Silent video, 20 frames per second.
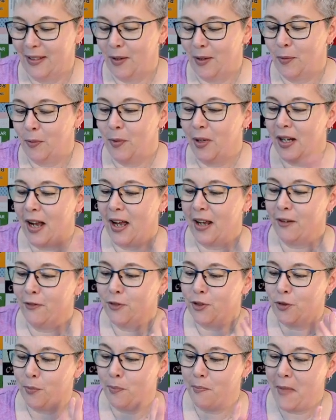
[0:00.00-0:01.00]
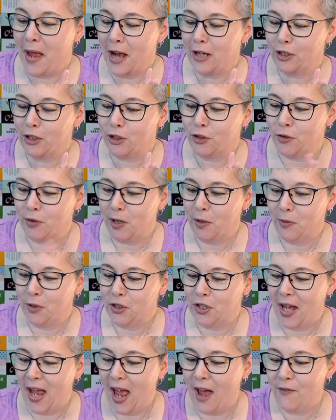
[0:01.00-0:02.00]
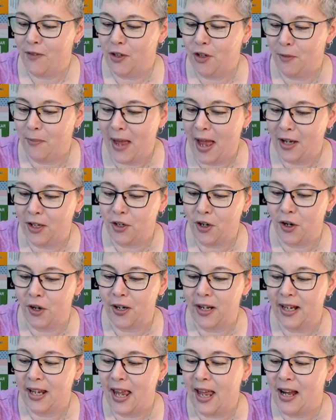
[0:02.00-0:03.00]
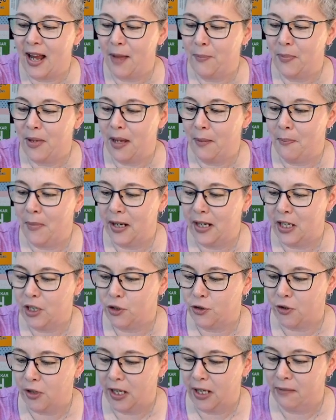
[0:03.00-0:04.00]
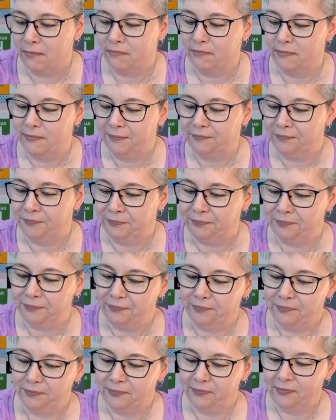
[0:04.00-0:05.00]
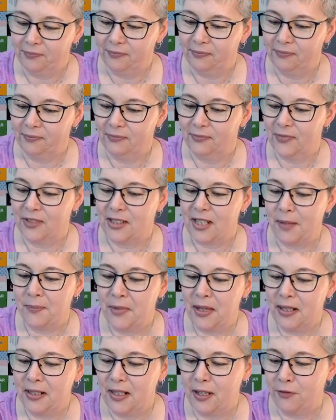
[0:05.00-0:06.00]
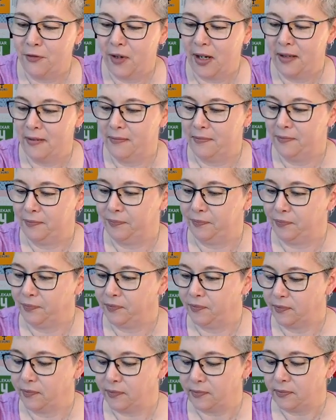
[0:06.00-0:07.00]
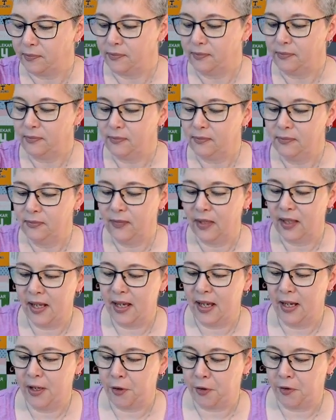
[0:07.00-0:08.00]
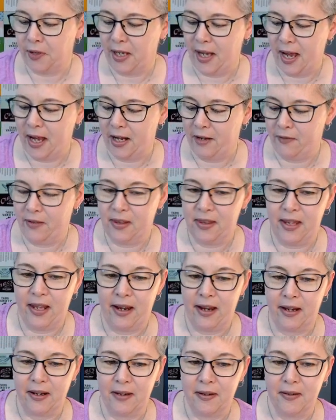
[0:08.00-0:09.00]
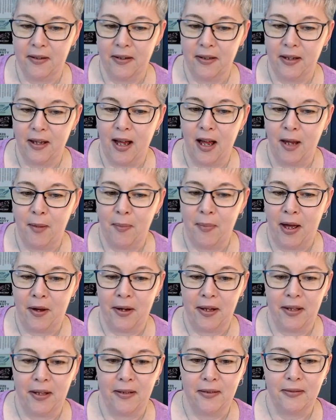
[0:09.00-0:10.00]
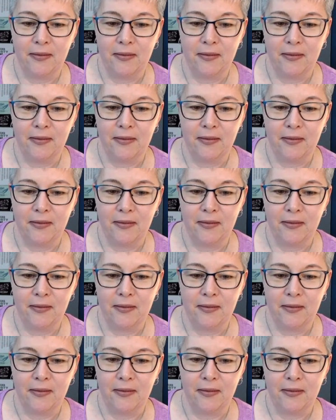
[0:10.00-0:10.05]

What kind of magic tree would you have in your backyard? It cannot be a money tree. Something different. Get creative and think about it.